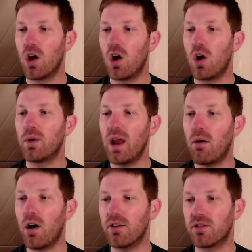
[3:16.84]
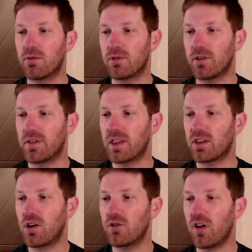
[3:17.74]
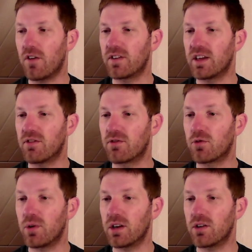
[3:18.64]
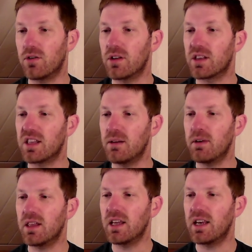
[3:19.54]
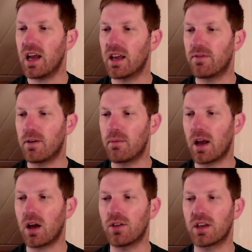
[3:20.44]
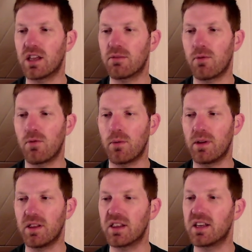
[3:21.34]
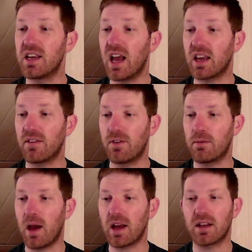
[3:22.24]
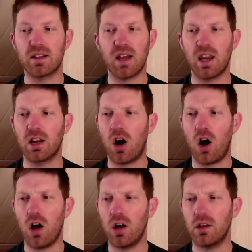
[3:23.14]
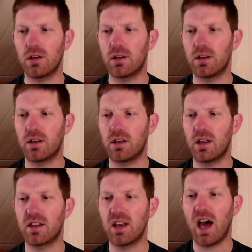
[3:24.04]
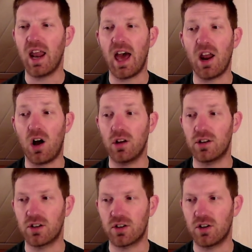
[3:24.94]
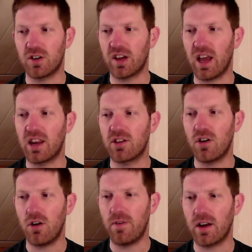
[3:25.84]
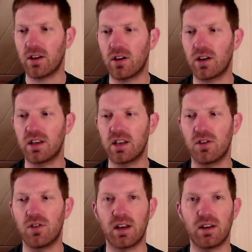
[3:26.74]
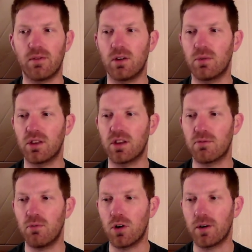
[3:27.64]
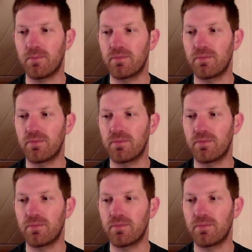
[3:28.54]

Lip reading: We now also observe that the coach often gives critical, seemingly negative feedback on the kid's performance. The negative feedback is not at all discouraging and has no effect on continued activity with the sport.